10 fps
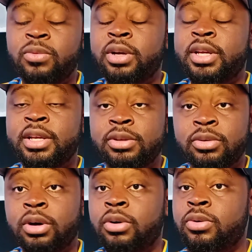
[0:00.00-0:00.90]
what they
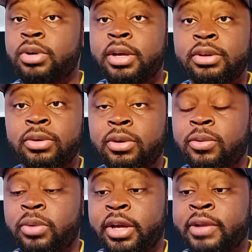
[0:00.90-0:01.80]
do, or who they
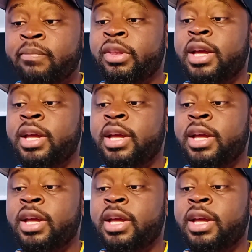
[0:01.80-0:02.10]
doing with.